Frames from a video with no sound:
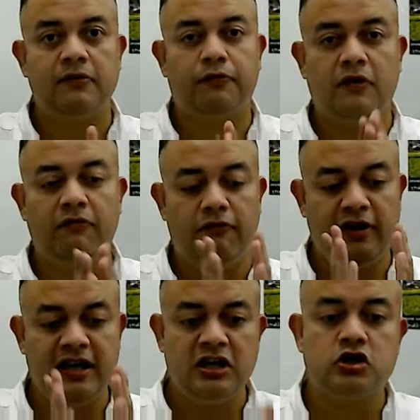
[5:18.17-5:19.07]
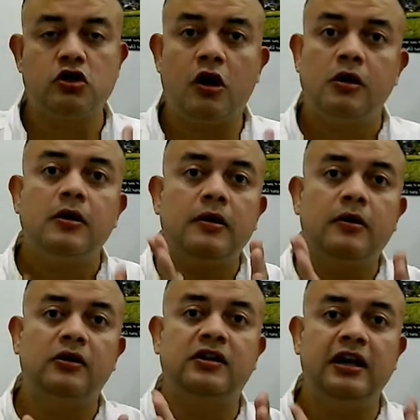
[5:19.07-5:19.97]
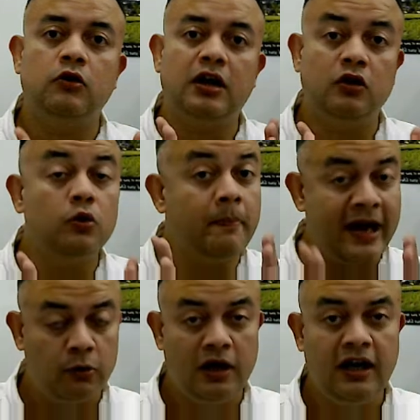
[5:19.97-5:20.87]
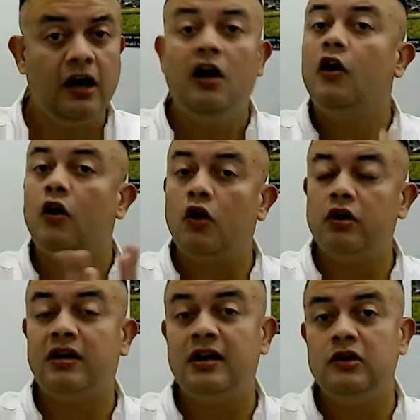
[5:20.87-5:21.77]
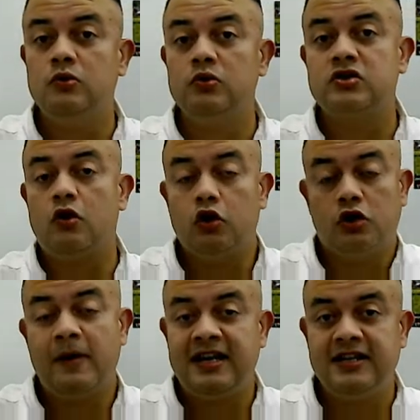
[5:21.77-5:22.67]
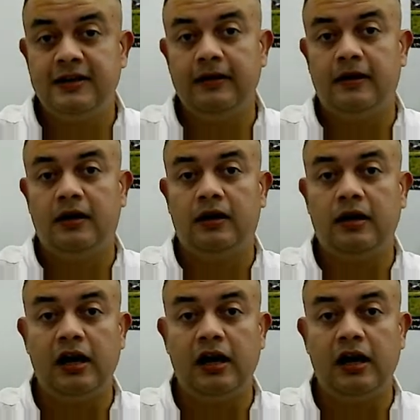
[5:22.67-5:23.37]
for a very short uh, thing you can do manually or you can use automatic uh,